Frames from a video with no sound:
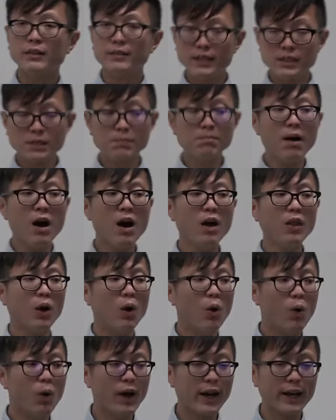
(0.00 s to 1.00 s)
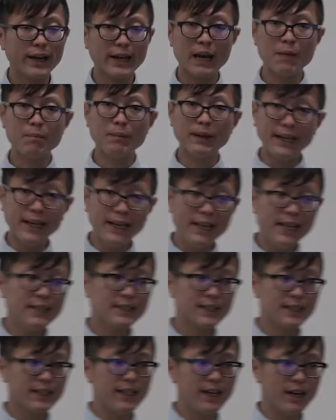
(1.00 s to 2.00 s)
this model can be
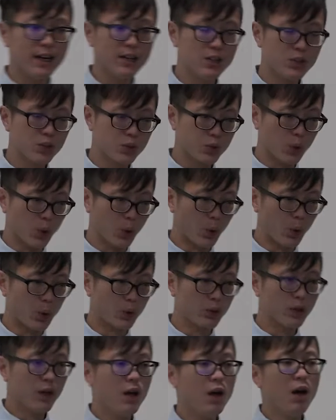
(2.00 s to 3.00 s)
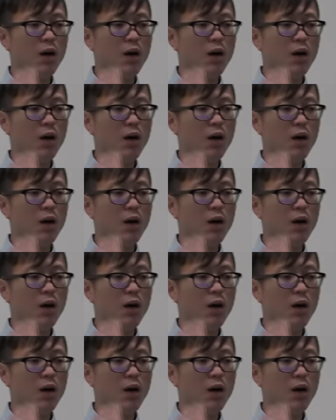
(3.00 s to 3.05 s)
easily understood